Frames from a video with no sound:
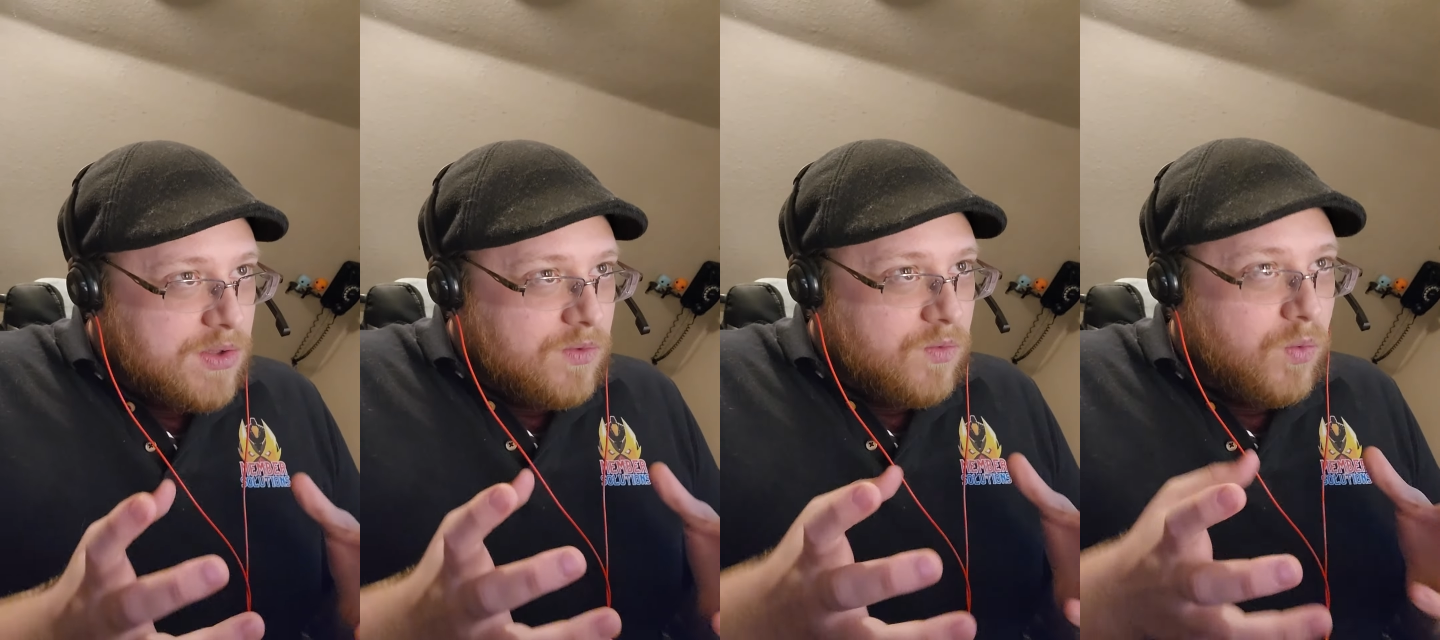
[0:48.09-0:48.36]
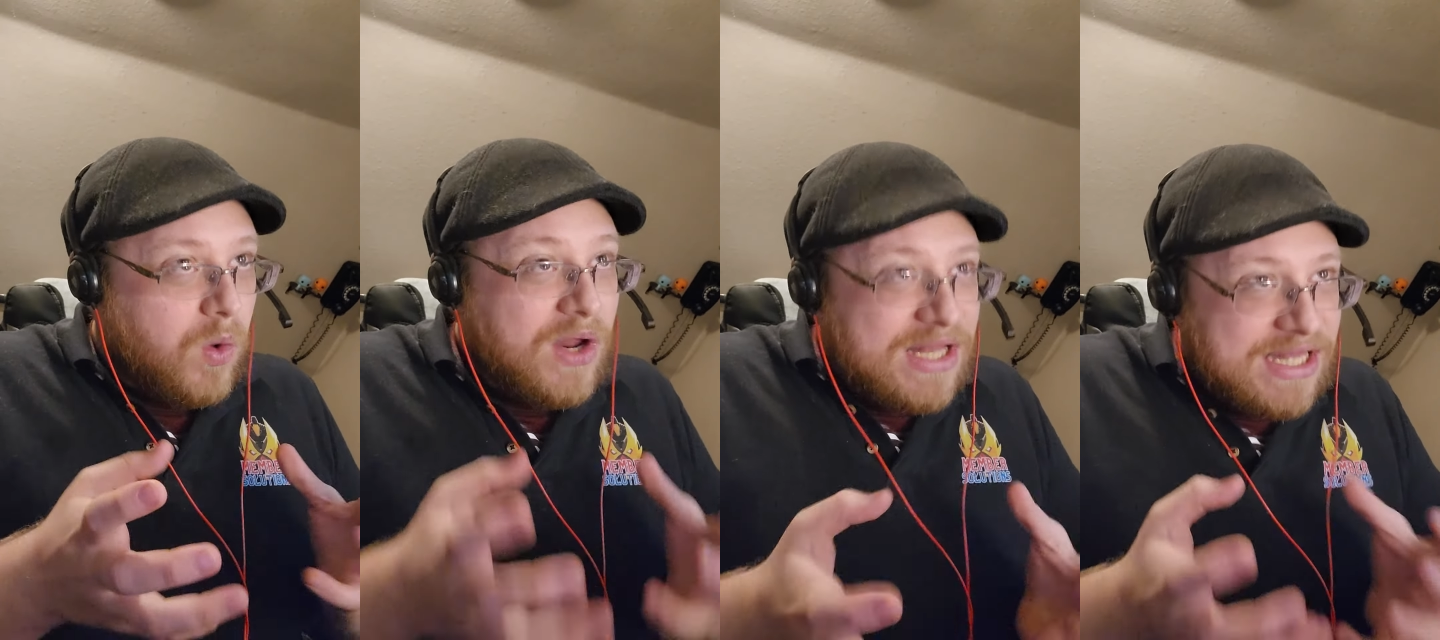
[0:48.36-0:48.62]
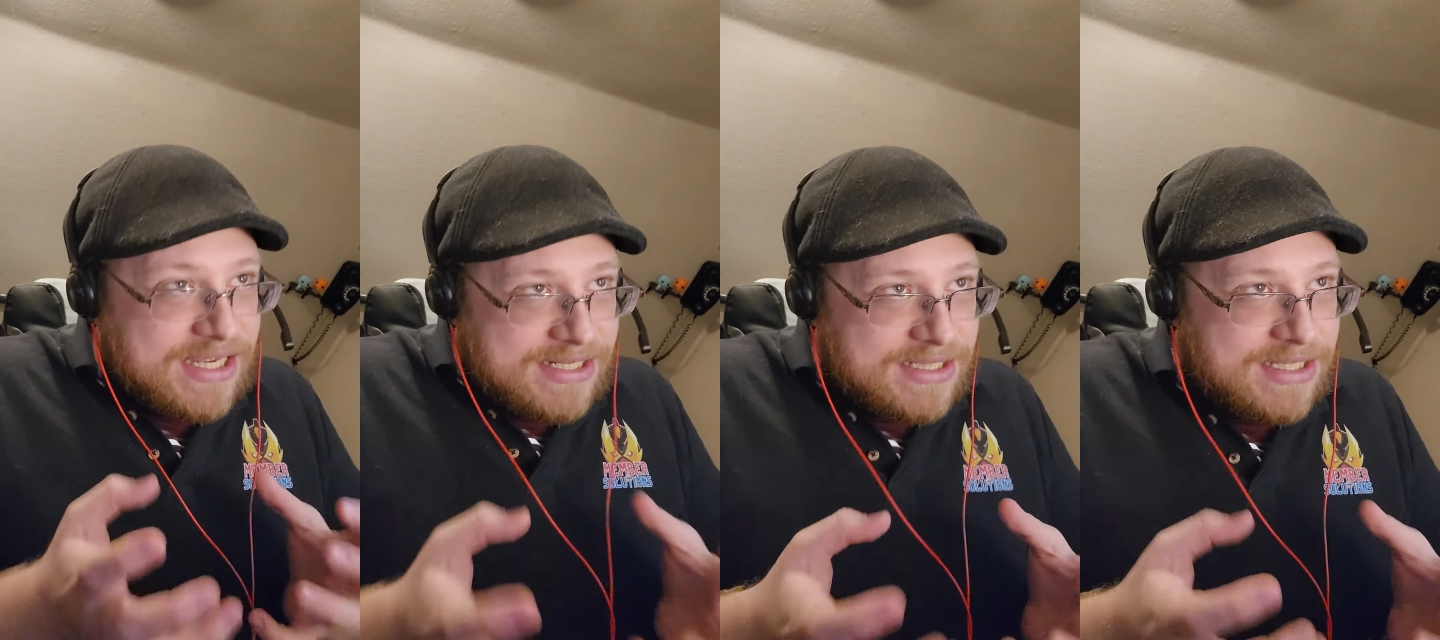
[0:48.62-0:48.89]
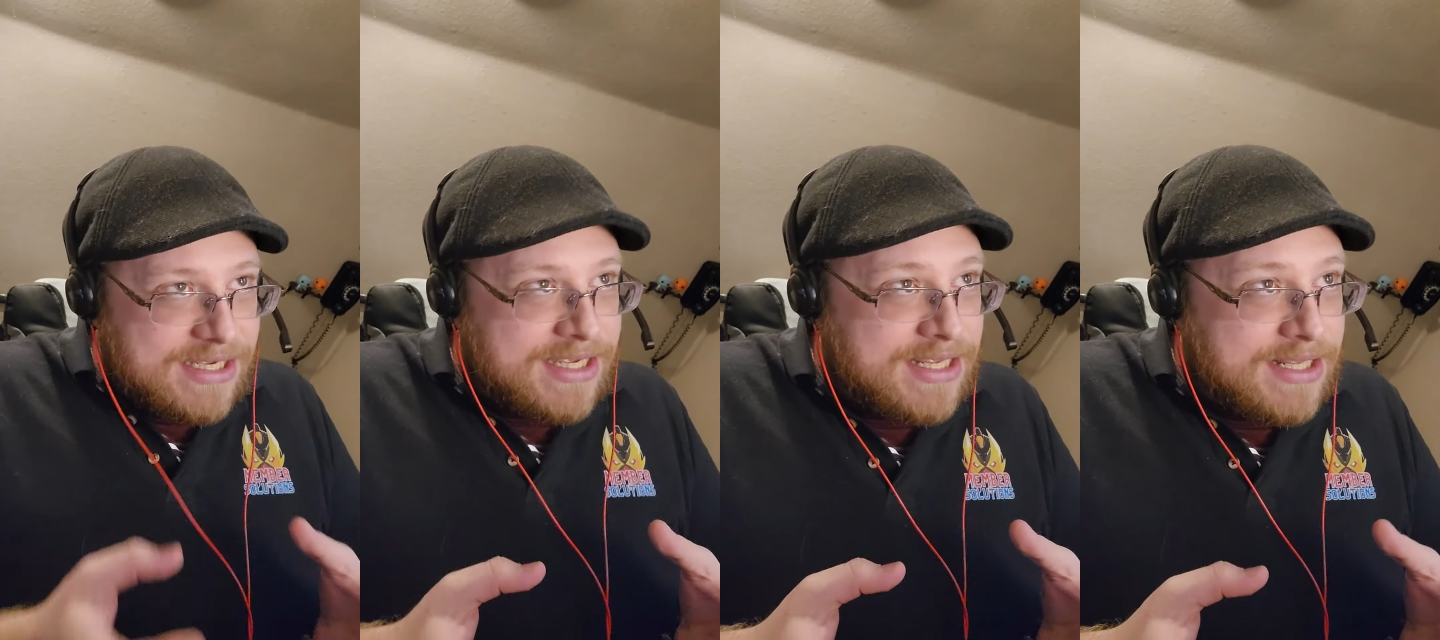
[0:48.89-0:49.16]

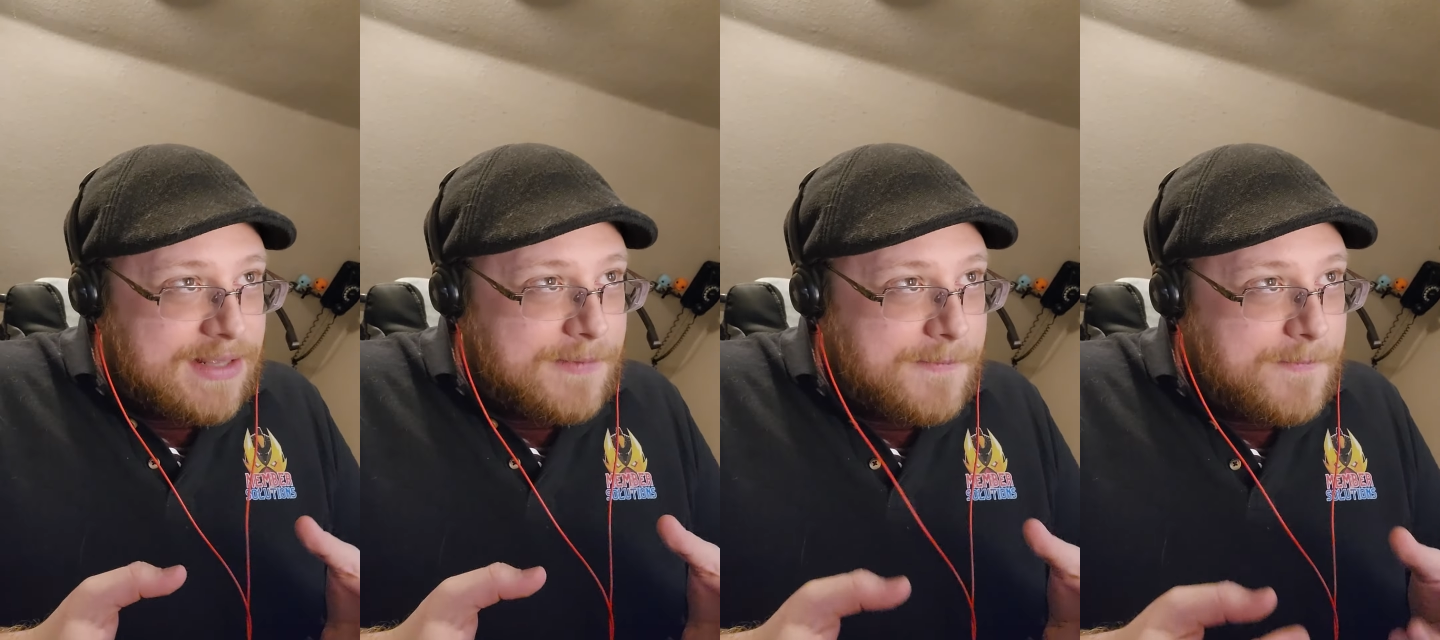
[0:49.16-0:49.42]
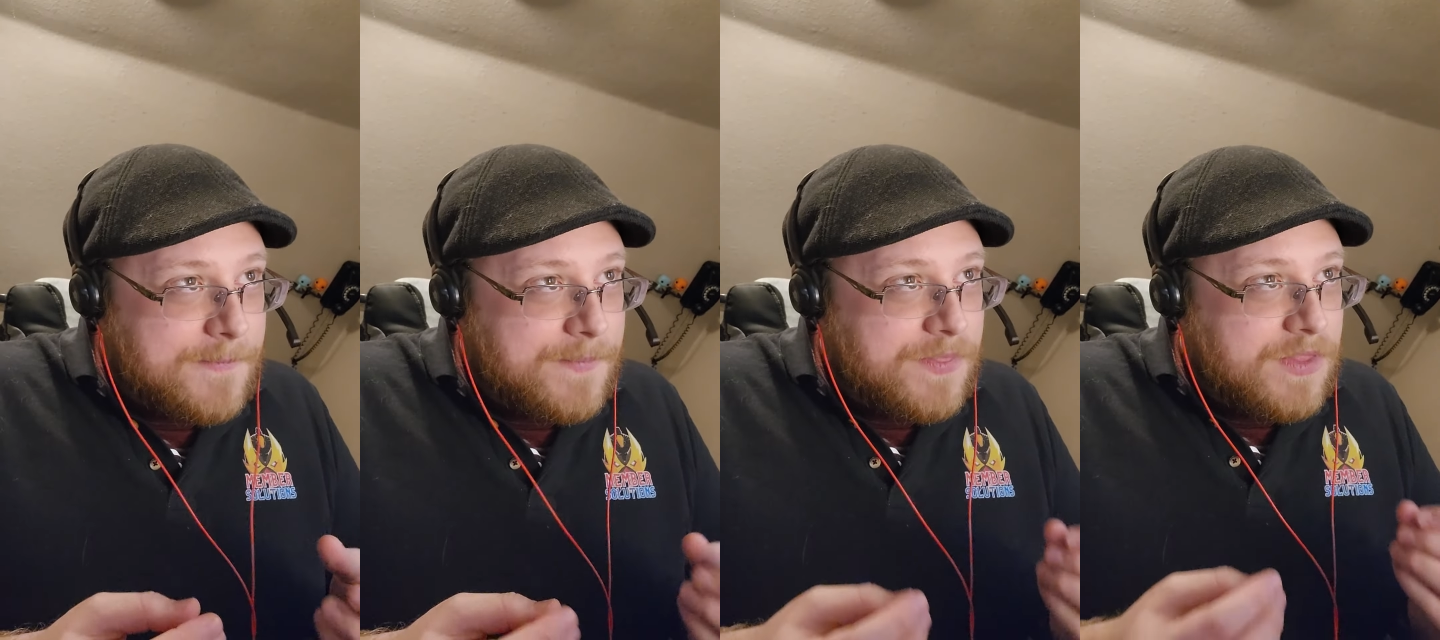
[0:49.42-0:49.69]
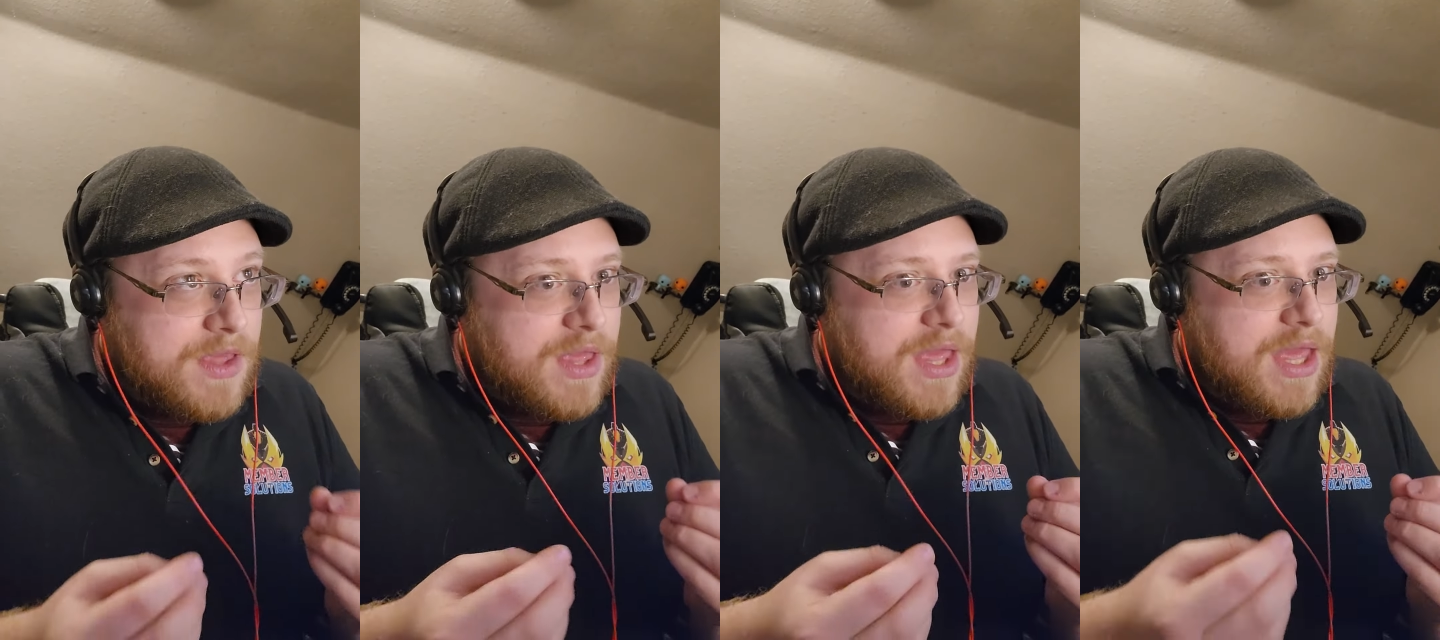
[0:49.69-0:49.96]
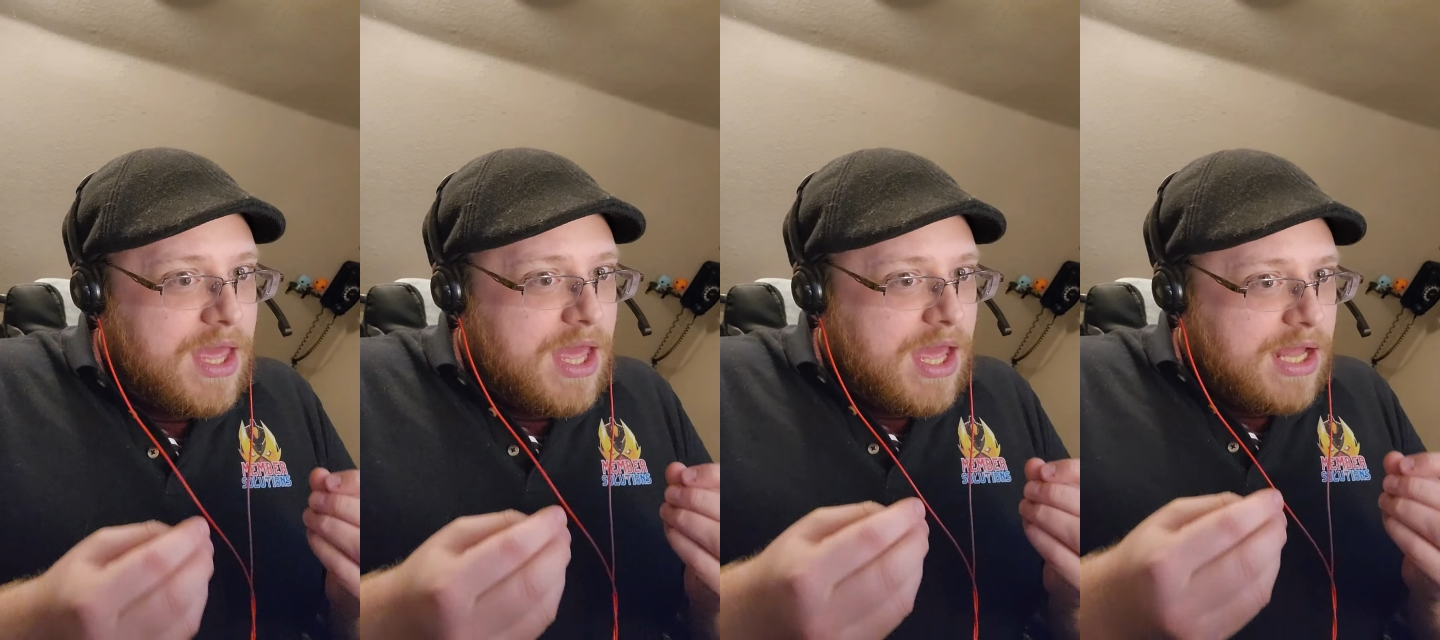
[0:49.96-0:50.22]
willingly.
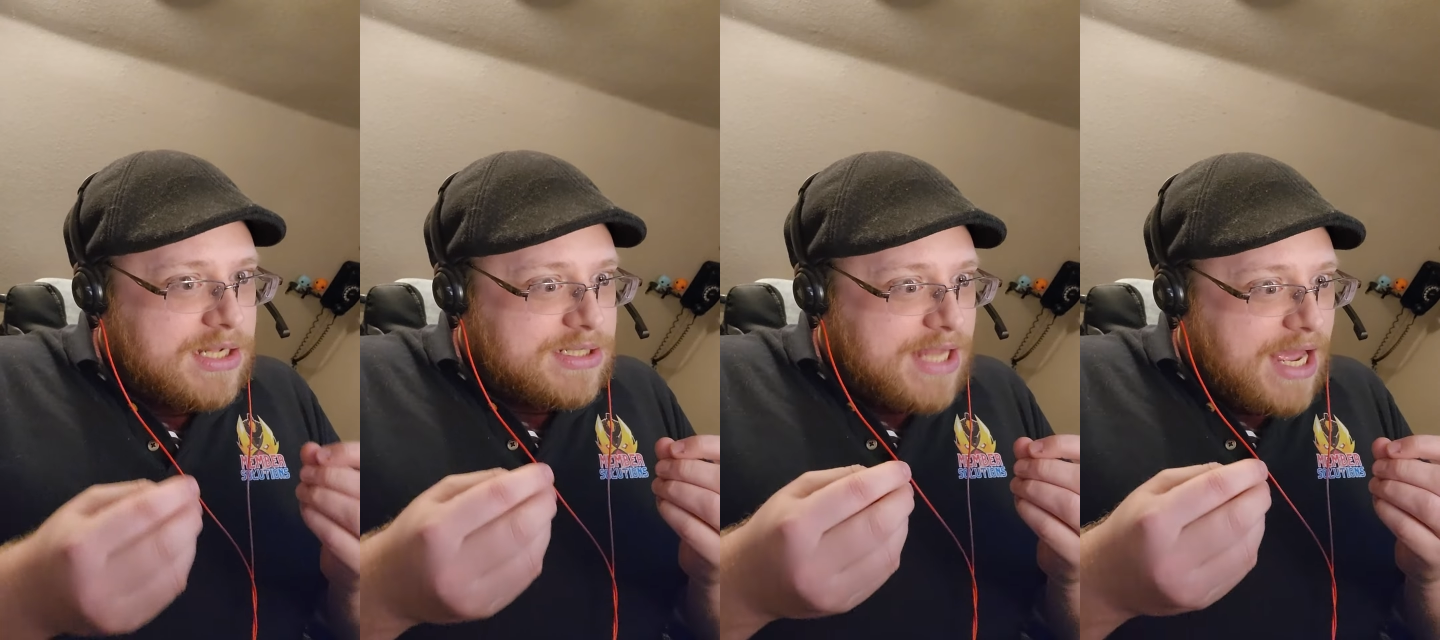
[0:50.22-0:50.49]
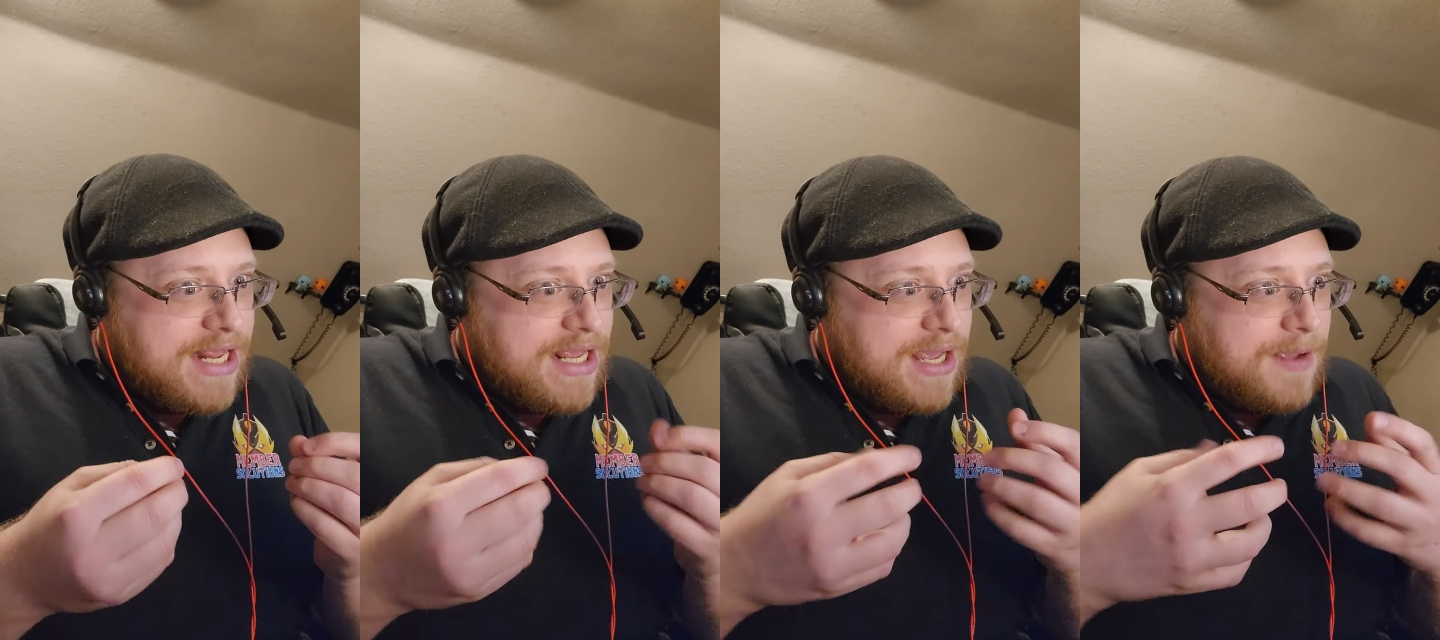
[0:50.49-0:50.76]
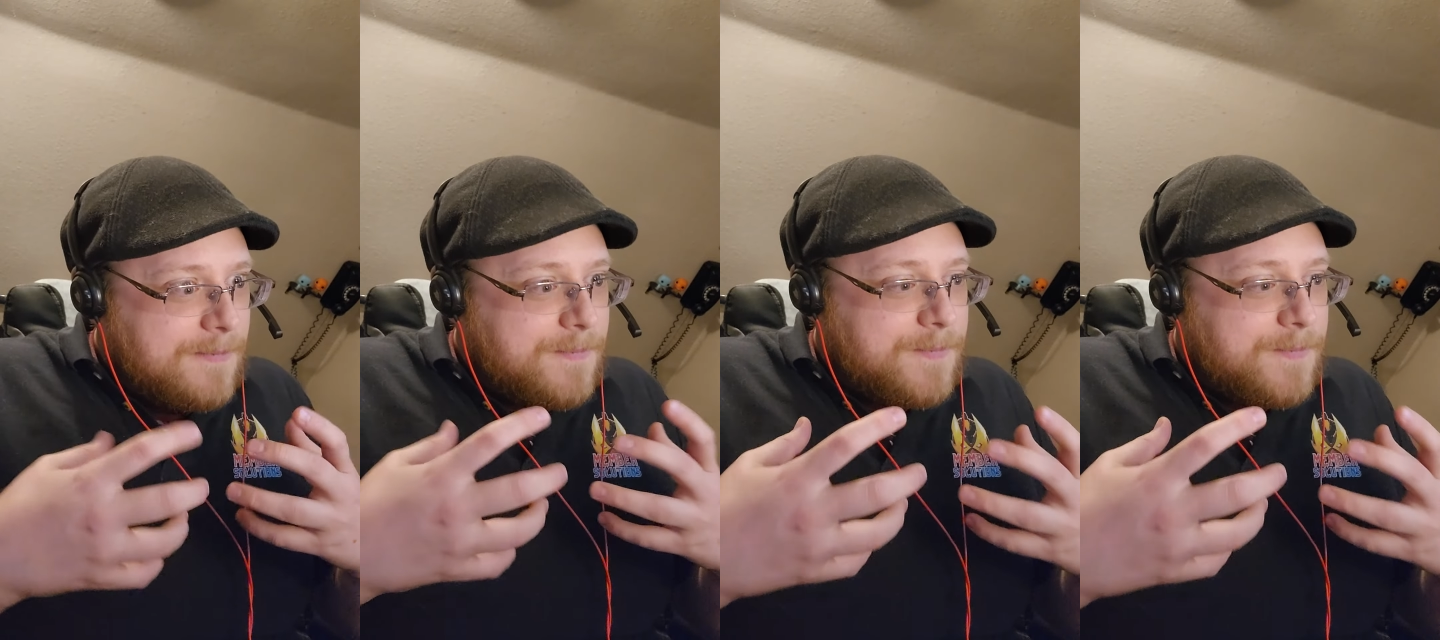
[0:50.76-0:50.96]
Like,